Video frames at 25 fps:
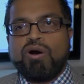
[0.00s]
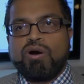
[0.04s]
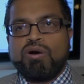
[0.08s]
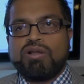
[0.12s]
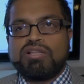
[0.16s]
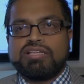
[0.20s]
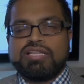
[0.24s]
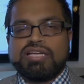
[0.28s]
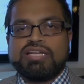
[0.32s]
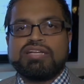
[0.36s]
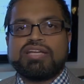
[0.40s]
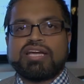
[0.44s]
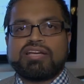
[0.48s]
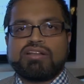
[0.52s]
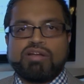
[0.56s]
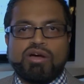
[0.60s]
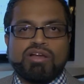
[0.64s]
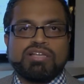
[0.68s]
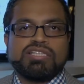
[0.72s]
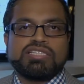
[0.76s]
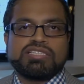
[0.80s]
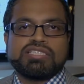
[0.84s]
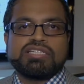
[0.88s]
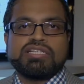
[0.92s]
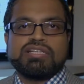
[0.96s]
all the
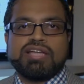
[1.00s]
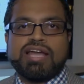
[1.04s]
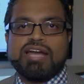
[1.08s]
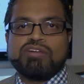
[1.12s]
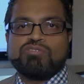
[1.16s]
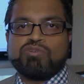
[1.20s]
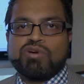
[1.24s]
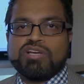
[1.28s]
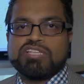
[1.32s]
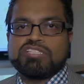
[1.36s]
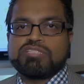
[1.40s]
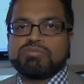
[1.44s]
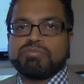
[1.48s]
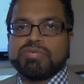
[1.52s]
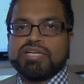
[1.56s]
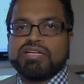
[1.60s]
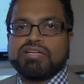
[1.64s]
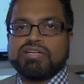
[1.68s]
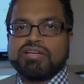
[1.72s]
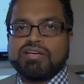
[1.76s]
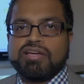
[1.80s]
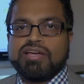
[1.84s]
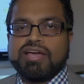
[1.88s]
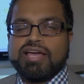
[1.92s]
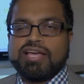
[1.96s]
technological
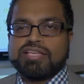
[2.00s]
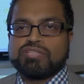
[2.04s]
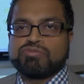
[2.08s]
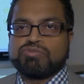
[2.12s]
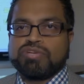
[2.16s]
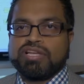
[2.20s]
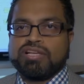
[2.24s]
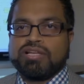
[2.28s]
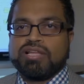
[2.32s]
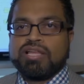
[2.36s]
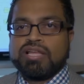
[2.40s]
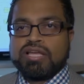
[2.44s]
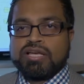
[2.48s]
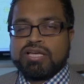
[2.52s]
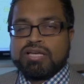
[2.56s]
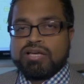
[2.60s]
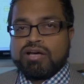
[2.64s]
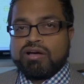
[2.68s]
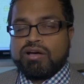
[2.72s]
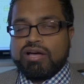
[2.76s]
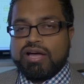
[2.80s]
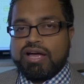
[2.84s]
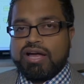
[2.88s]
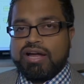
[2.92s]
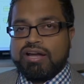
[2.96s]
advancement as well.
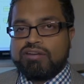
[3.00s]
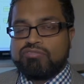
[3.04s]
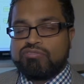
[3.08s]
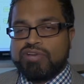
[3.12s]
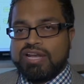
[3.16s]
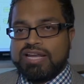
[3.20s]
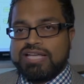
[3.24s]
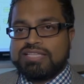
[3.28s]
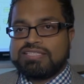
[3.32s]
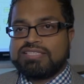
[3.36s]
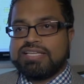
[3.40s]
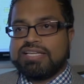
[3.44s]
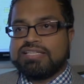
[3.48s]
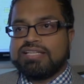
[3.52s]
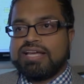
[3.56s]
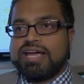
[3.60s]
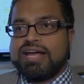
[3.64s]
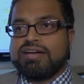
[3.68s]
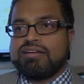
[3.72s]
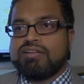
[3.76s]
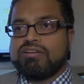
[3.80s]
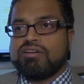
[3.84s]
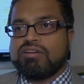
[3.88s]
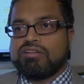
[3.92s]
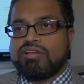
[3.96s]
And when I say
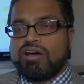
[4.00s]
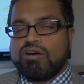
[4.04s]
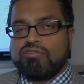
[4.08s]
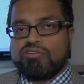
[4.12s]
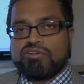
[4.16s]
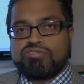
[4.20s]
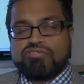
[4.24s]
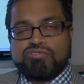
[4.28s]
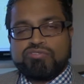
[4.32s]
that, our